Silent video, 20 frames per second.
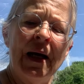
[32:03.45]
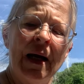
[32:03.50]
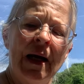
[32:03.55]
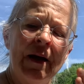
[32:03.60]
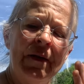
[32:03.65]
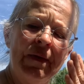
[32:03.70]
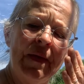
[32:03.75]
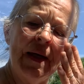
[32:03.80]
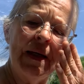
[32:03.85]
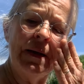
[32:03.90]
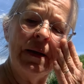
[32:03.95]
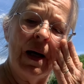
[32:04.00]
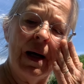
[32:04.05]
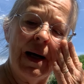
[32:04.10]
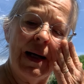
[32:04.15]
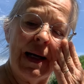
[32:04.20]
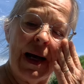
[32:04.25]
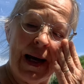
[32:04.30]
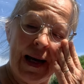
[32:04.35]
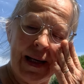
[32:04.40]
And then
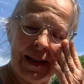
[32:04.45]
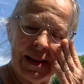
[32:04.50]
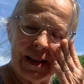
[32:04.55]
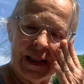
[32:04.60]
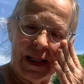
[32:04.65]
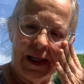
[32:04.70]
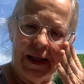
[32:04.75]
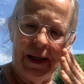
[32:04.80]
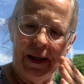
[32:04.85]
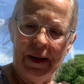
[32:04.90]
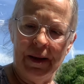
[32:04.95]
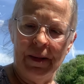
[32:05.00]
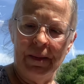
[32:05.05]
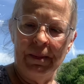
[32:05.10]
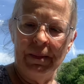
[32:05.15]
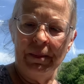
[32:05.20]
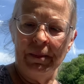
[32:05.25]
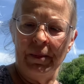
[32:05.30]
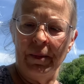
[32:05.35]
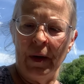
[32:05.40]
God asked
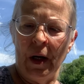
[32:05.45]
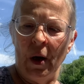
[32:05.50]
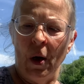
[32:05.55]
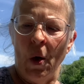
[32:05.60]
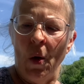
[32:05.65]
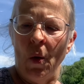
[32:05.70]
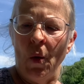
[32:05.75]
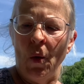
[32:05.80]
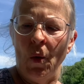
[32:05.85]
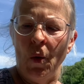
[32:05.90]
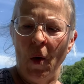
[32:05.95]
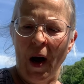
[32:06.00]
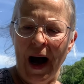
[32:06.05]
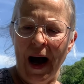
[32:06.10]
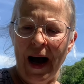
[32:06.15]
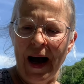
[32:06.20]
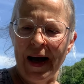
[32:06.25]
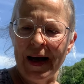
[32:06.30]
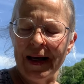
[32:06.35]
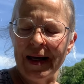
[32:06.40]
him
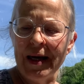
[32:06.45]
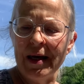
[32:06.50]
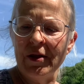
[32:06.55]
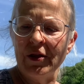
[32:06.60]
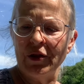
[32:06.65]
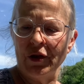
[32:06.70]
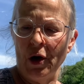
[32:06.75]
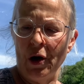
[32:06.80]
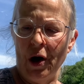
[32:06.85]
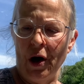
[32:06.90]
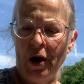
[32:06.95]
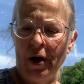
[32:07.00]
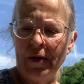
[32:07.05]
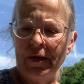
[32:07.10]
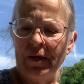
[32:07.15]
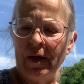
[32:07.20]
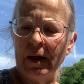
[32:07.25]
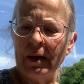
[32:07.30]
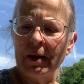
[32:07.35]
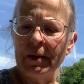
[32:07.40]
why he thought
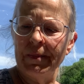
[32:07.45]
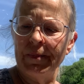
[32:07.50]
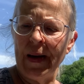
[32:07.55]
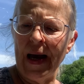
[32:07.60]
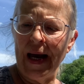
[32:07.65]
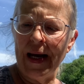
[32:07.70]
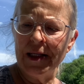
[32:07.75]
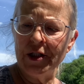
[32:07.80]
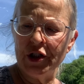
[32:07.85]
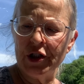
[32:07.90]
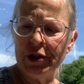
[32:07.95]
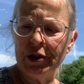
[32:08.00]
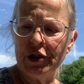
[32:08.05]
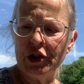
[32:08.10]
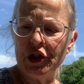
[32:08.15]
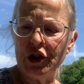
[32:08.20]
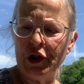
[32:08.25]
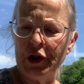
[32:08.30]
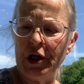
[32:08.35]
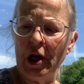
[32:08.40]
that compassion
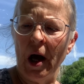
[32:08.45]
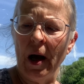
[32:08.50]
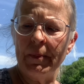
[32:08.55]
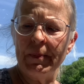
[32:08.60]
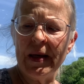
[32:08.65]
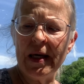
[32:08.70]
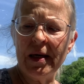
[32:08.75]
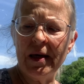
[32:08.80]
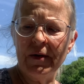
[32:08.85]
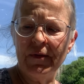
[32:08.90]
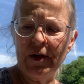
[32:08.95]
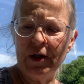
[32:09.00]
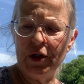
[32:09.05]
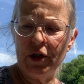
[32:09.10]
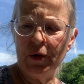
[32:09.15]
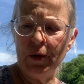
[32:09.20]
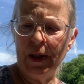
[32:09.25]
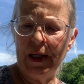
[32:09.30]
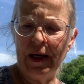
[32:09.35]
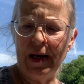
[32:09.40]
should not be given
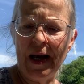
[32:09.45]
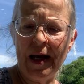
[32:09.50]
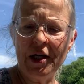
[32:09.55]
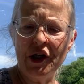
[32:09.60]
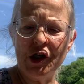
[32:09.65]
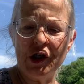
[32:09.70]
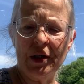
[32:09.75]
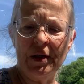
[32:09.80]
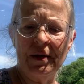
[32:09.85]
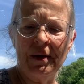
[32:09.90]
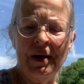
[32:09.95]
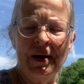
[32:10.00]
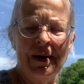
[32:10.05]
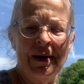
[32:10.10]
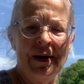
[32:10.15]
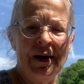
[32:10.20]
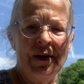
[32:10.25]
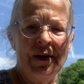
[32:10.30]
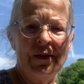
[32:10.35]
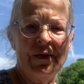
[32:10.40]
to a nation
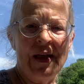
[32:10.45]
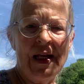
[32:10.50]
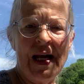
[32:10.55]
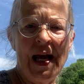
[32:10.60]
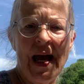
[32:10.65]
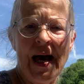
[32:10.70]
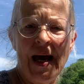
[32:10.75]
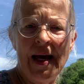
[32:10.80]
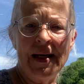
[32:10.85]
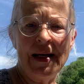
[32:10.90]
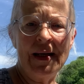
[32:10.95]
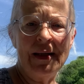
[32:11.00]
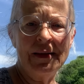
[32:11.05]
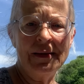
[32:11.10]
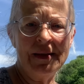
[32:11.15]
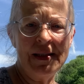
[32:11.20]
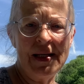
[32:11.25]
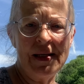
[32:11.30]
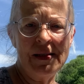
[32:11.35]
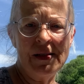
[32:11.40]
that had at
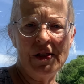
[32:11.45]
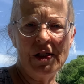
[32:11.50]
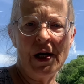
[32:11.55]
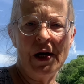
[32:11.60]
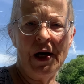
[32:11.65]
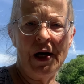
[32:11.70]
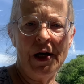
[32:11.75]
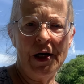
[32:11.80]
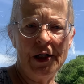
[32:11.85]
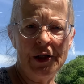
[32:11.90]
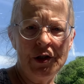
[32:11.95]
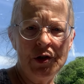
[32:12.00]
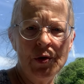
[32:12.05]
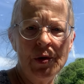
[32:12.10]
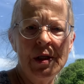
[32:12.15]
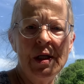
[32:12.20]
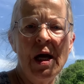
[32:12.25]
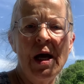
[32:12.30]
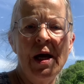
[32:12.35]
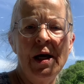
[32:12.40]
least
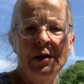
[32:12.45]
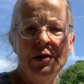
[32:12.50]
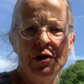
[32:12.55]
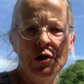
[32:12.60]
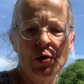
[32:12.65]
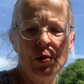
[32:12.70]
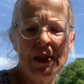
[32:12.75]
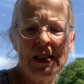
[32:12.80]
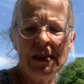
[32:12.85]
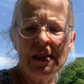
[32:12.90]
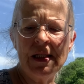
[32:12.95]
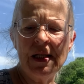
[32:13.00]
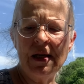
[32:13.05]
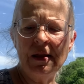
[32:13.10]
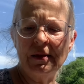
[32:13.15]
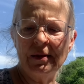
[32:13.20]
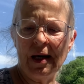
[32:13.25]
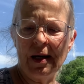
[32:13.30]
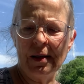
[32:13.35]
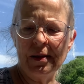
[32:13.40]

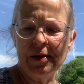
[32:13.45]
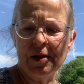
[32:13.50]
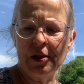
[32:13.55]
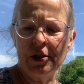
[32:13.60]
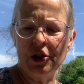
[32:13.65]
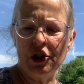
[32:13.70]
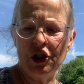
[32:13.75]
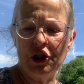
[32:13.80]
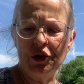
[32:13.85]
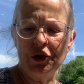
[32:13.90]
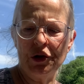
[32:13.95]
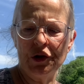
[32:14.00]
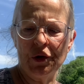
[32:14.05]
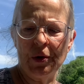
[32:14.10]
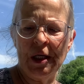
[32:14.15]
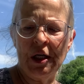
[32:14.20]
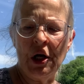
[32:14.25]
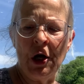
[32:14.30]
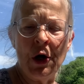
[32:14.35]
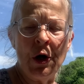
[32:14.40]
120,000
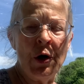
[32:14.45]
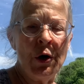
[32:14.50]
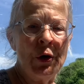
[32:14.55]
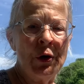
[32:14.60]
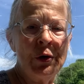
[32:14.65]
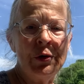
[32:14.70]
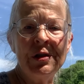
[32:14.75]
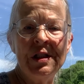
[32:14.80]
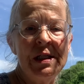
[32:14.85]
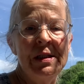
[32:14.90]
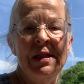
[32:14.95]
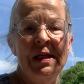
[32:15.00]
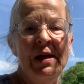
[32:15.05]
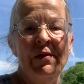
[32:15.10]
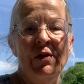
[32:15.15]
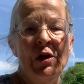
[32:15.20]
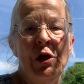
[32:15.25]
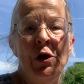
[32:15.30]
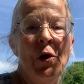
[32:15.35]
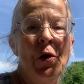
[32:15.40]
children who didn't
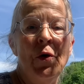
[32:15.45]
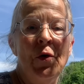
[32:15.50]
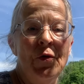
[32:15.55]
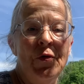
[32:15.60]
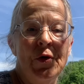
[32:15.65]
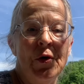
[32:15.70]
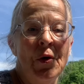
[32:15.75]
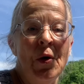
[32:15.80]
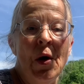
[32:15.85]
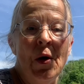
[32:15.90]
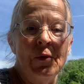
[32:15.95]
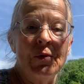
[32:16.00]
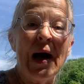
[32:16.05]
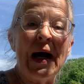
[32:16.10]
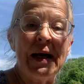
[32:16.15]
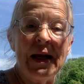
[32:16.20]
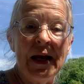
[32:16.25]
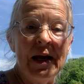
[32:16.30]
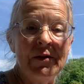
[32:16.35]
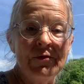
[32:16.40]
even know their
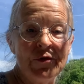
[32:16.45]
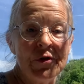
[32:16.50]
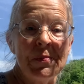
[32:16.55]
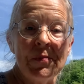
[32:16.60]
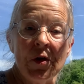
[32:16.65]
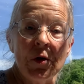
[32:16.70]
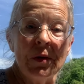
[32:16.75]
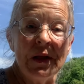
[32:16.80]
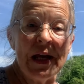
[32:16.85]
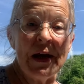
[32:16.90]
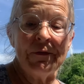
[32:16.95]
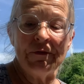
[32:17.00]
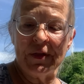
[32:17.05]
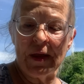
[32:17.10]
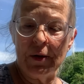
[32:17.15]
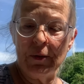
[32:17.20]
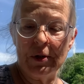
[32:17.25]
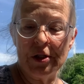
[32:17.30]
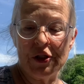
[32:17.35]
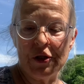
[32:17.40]
right hand from their left,
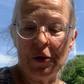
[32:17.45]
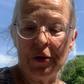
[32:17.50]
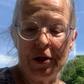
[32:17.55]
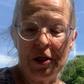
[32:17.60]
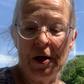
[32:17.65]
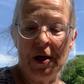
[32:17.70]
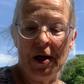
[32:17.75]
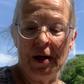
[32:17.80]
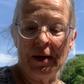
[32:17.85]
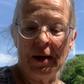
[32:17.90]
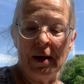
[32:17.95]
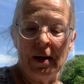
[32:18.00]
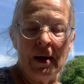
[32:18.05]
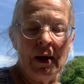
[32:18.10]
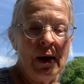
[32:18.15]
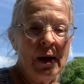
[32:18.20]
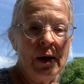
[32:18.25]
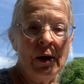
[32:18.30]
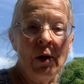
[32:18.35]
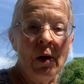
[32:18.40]
they were so young,
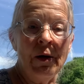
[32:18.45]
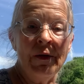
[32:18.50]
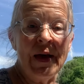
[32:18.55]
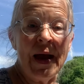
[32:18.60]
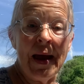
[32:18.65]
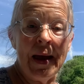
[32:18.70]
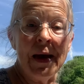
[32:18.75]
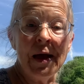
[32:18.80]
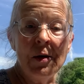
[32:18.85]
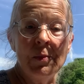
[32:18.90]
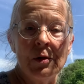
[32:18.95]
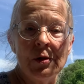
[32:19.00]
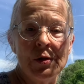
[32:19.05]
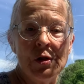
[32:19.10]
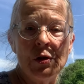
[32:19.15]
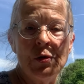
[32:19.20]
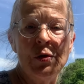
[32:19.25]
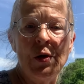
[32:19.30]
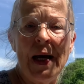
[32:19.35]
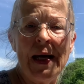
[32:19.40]
and all the
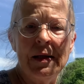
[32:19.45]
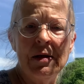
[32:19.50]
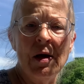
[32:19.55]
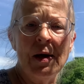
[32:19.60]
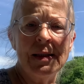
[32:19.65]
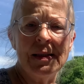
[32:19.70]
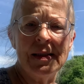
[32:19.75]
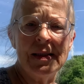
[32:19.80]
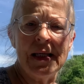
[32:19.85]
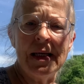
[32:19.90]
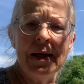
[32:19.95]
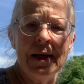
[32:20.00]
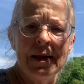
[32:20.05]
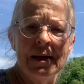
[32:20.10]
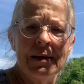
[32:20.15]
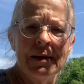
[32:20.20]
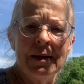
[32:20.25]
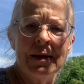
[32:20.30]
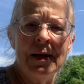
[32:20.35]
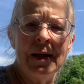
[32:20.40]
animals who had not
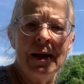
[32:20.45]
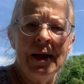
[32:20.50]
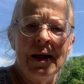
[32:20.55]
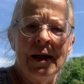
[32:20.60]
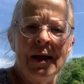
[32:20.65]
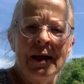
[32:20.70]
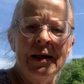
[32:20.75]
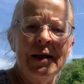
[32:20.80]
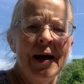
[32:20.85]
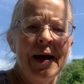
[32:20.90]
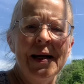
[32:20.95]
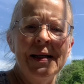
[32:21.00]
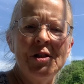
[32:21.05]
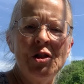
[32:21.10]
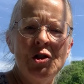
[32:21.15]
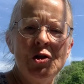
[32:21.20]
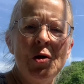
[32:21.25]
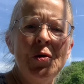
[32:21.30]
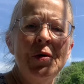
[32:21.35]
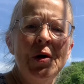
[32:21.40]
sinned. He
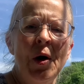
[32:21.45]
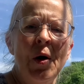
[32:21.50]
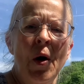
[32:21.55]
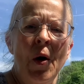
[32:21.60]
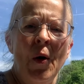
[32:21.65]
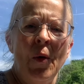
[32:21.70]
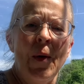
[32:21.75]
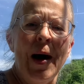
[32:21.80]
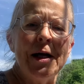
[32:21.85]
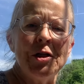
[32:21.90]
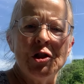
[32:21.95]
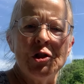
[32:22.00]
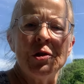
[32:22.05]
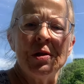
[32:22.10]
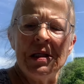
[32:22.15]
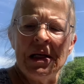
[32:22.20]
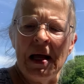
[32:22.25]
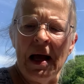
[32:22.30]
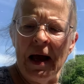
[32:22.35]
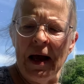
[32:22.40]
asked Jonah, Why
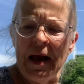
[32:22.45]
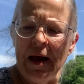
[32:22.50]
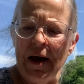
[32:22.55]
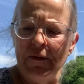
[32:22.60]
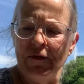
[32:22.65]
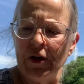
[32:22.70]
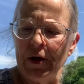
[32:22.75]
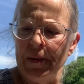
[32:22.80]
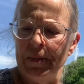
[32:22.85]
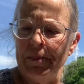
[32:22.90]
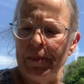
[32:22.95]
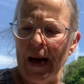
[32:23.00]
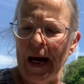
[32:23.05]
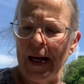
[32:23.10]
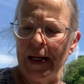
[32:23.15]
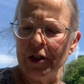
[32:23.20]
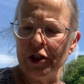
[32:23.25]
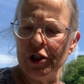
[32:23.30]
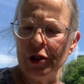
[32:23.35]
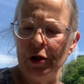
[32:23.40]
shouldn't I have
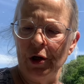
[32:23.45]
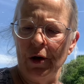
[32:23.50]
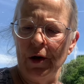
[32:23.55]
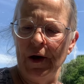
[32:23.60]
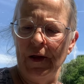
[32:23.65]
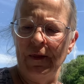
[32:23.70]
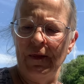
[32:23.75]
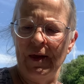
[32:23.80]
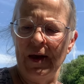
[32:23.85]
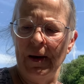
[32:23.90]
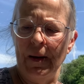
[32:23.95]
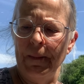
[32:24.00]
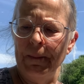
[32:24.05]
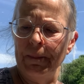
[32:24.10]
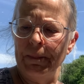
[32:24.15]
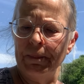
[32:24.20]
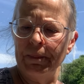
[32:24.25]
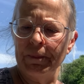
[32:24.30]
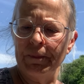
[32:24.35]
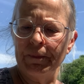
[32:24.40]
compassion on them?